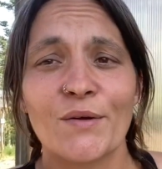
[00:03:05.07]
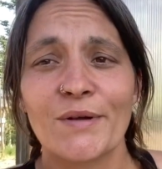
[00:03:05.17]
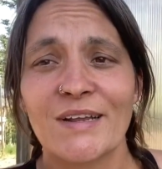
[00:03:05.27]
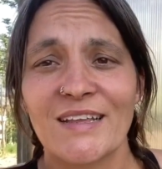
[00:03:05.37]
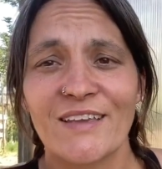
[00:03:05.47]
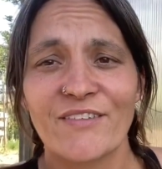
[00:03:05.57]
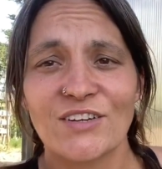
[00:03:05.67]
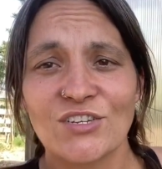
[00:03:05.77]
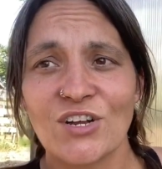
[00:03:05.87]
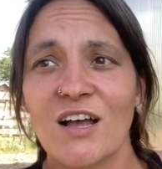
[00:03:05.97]
we're gonna give it a
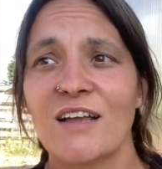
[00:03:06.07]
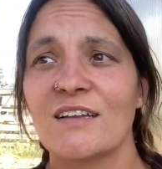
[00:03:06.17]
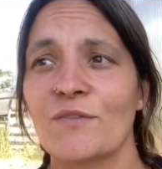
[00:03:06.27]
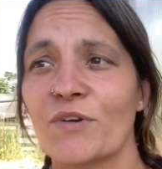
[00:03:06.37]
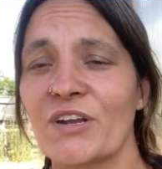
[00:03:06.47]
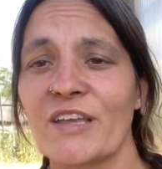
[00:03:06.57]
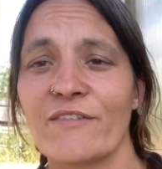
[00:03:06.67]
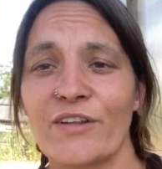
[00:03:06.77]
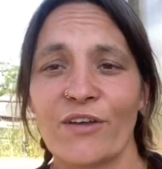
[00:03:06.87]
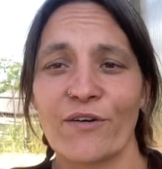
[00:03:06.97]
shot. We're gonna give
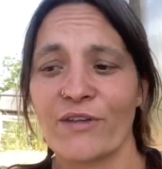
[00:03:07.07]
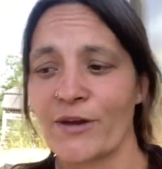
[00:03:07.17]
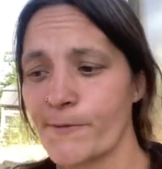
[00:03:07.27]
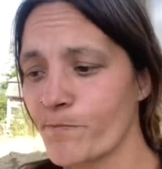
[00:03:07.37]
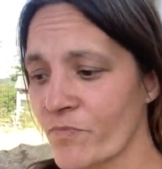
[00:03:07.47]
it a go here.